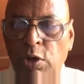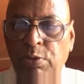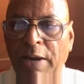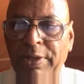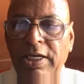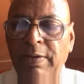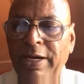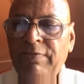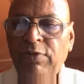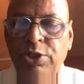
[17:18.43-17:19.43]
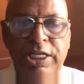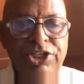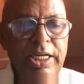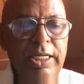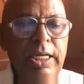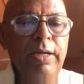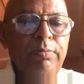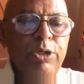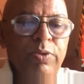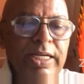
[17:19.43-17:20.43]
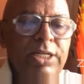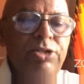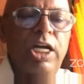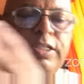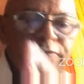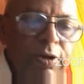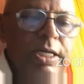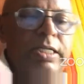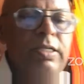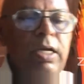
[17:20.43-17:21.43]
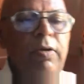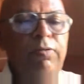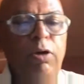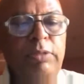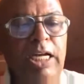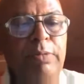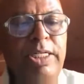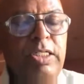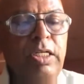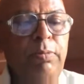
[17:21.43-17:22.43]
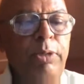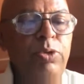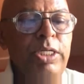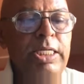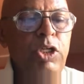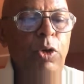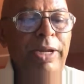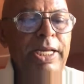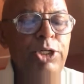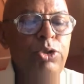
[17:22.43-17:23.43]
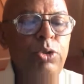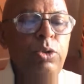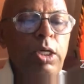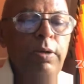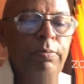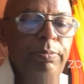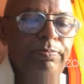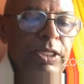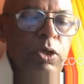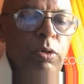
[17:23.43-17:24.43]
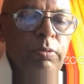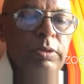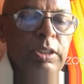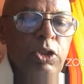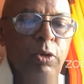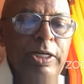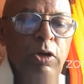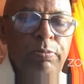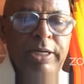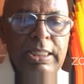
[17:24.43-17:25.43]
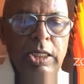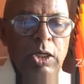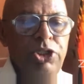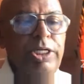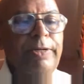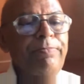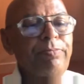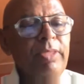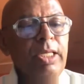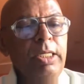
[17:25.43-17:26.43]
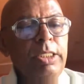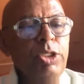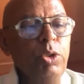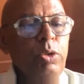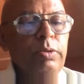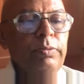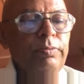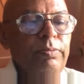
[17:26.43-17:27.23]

primarily meant for teaching, but we can transfer it from that particular music domain to the domain of pedagogy. So